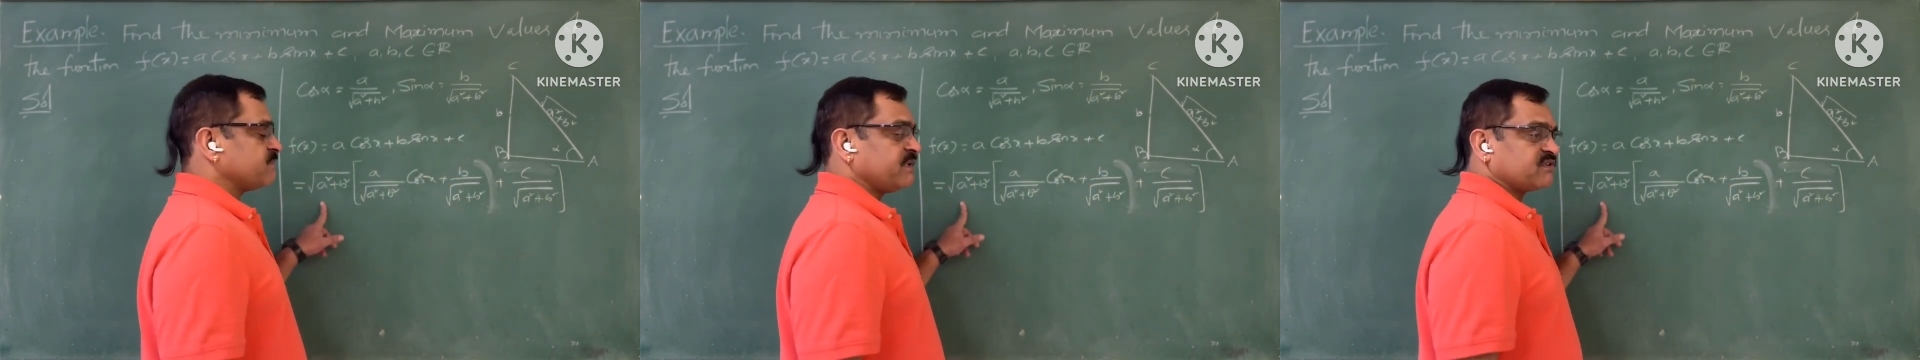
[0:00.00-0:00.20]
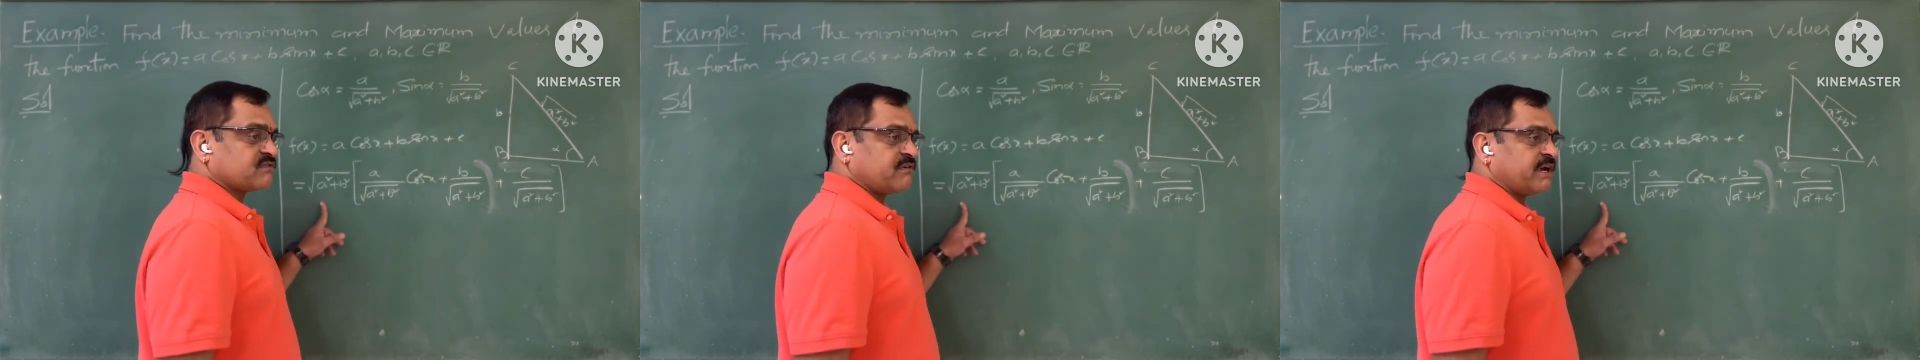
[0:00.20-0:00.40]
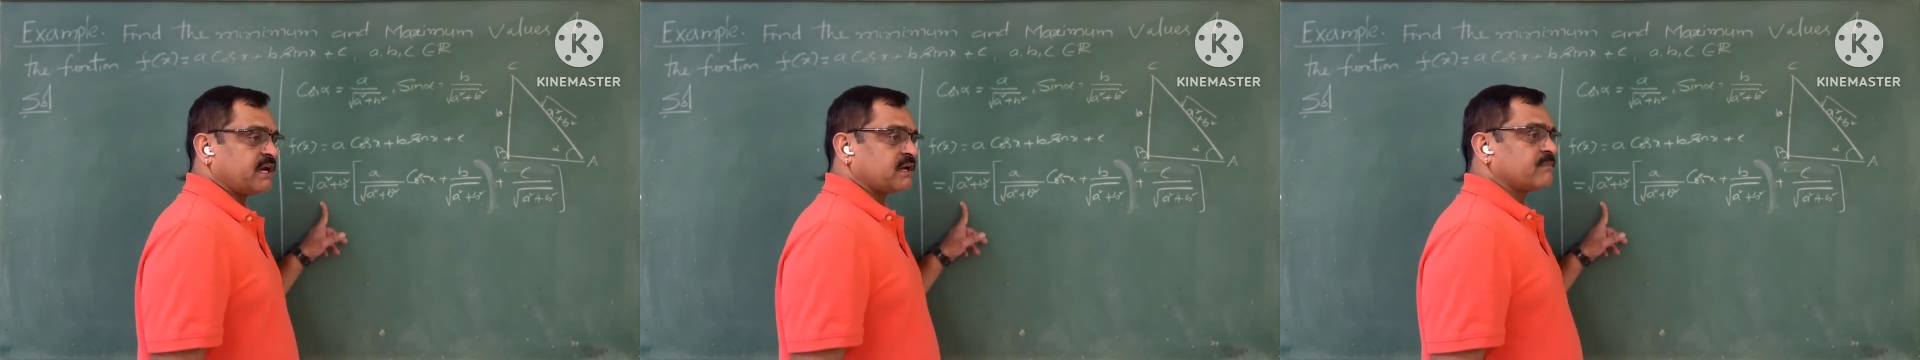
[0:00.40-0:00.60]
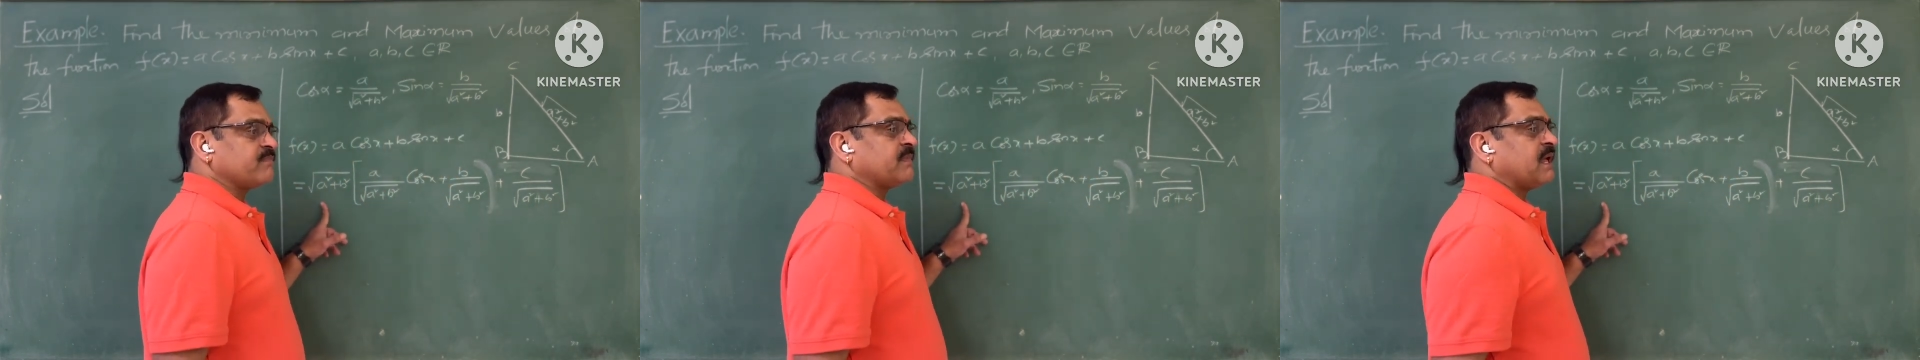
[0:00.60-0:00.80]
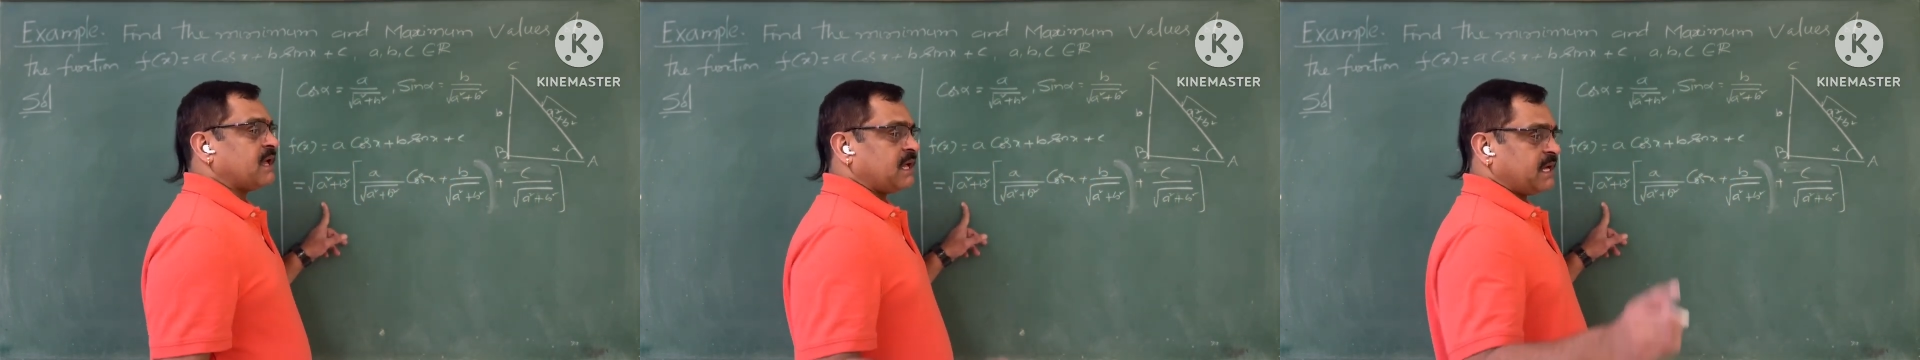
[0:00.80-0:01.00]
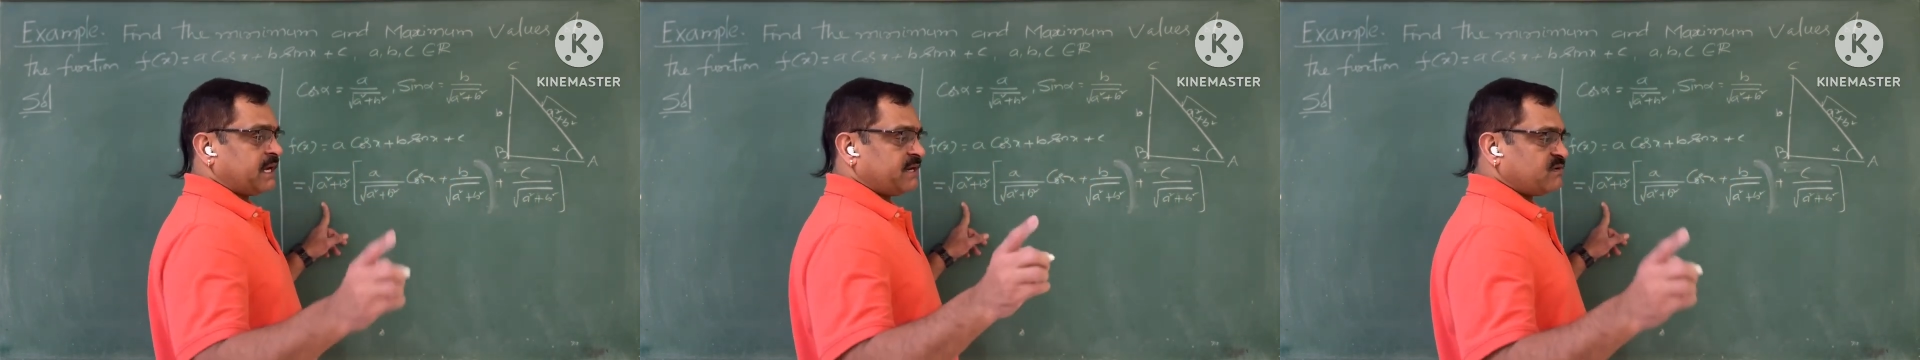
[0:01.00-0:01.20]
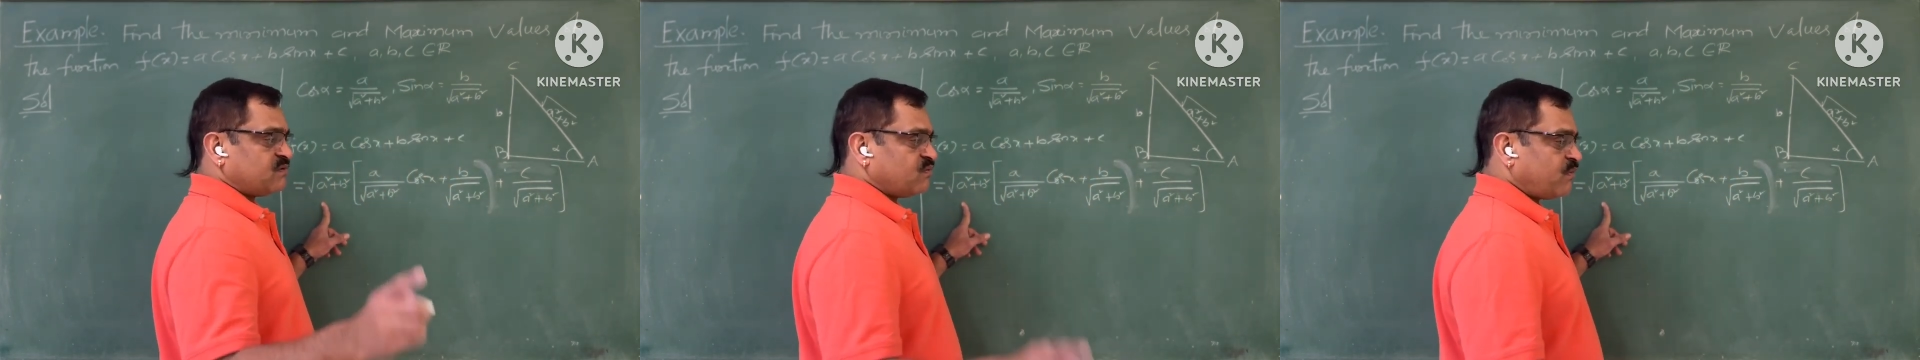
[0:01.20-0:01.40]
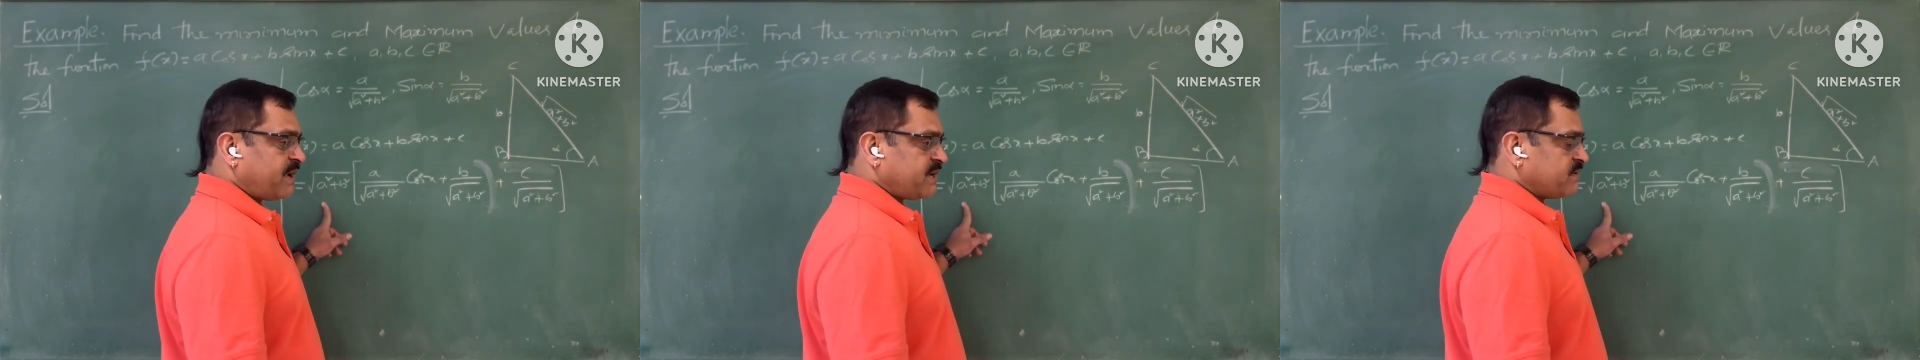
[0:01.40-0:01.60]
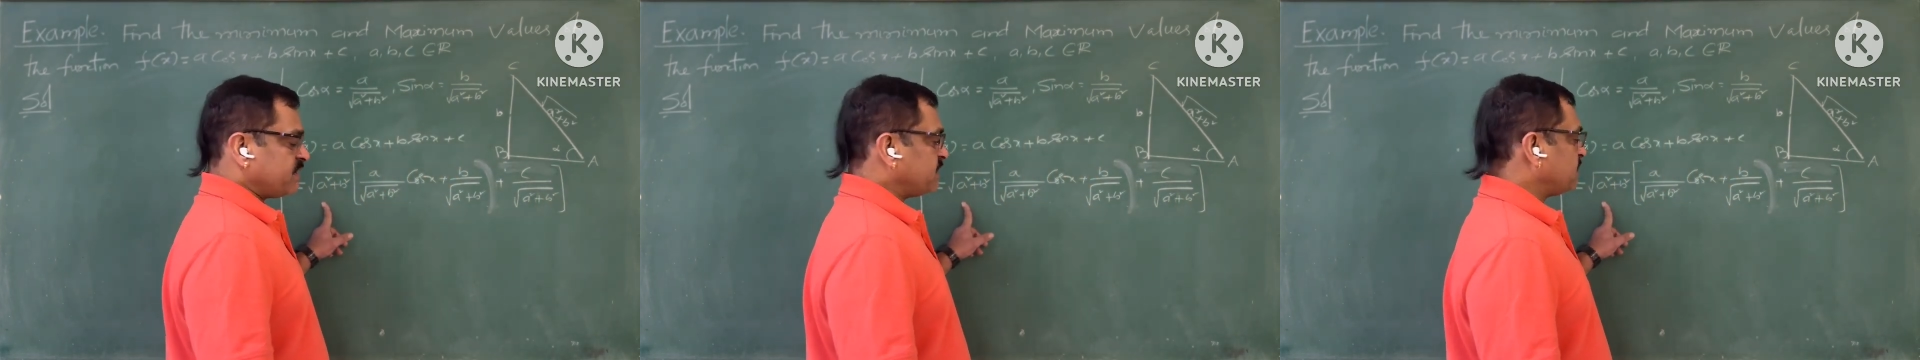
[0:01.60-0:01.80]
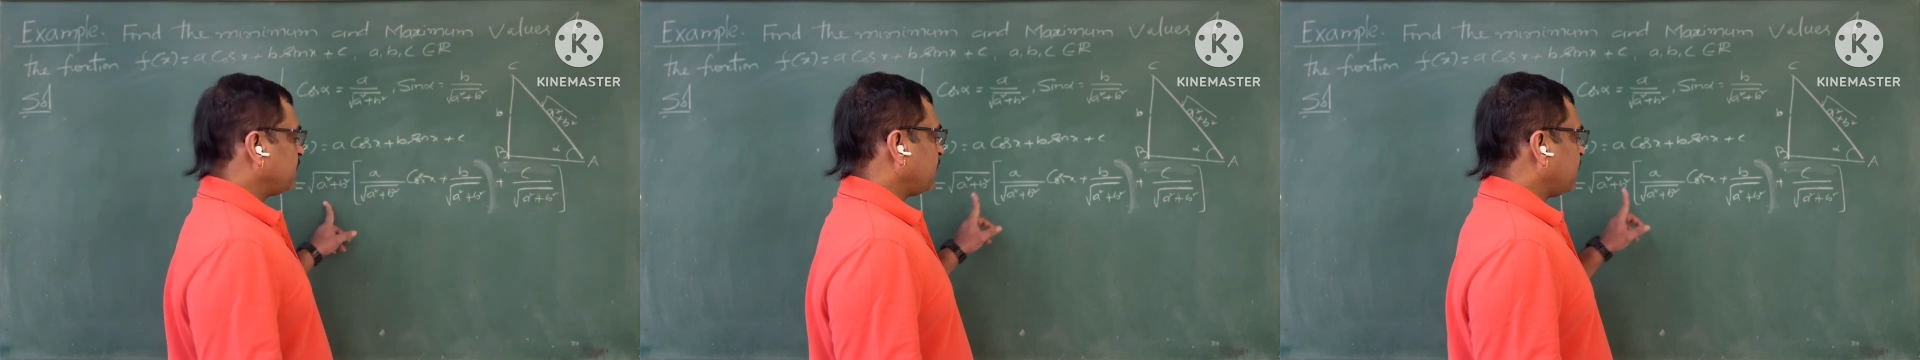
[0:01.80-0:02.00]
b square. I
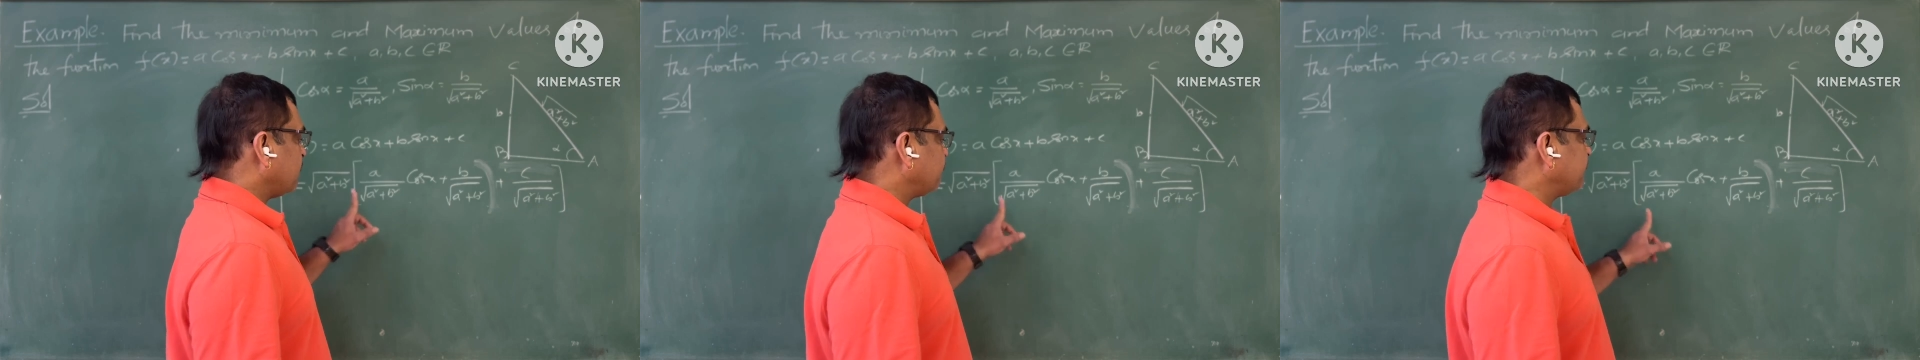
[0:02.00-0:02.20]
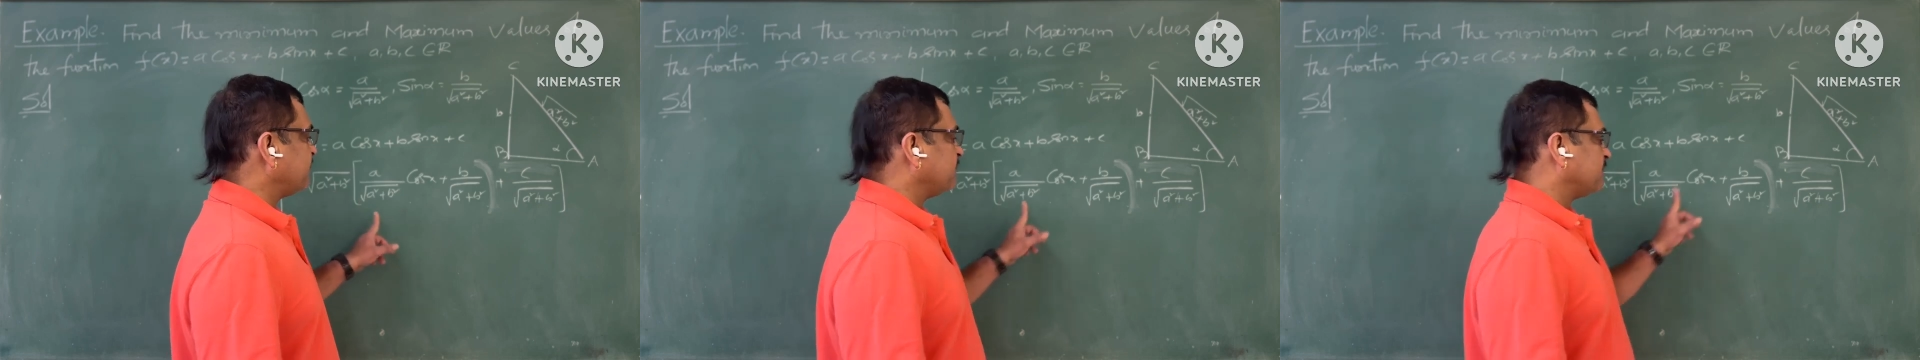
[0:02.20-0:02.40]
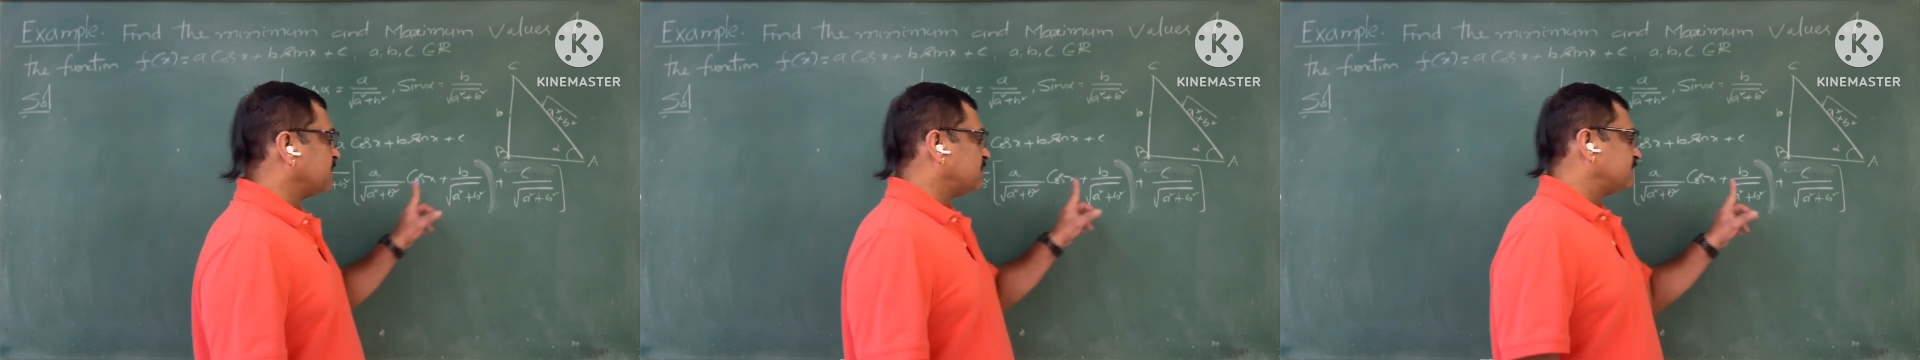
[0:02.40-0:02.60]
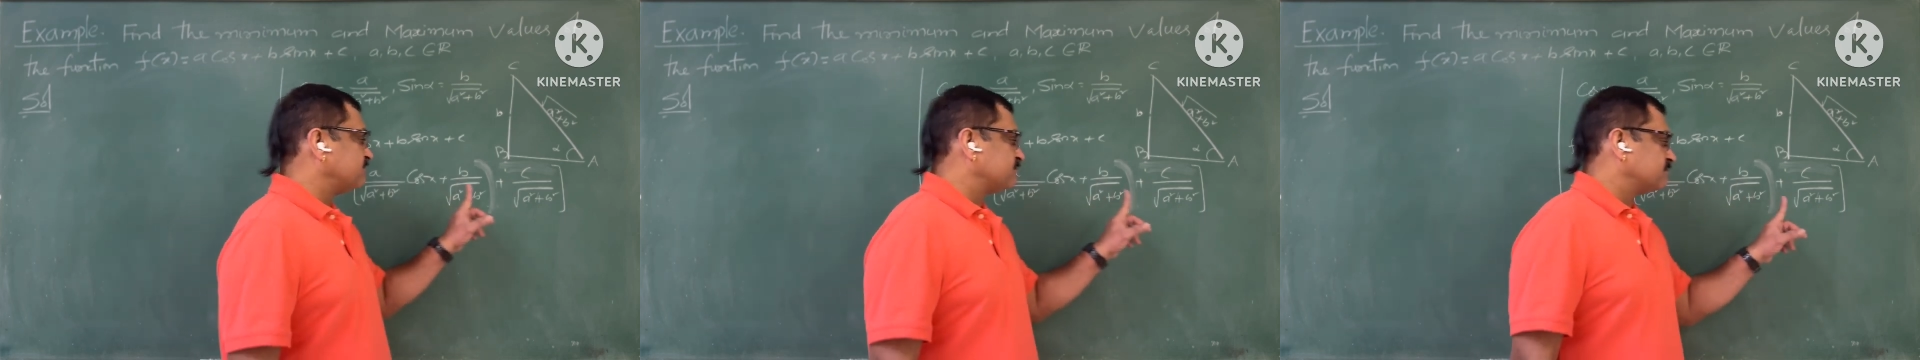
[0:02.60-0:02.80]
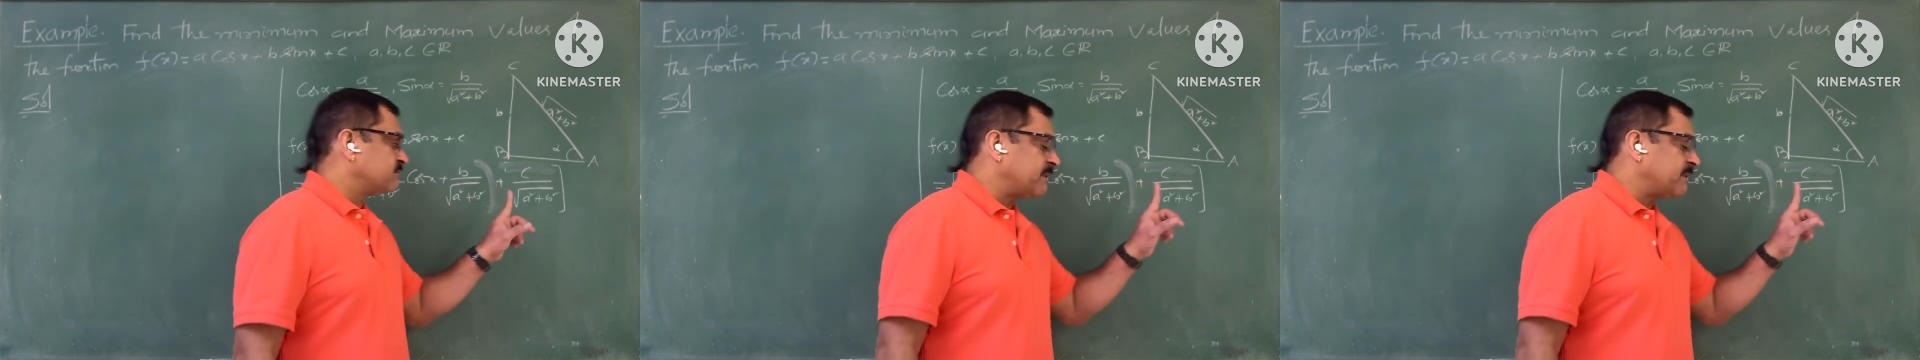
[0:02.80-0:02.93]
divided every term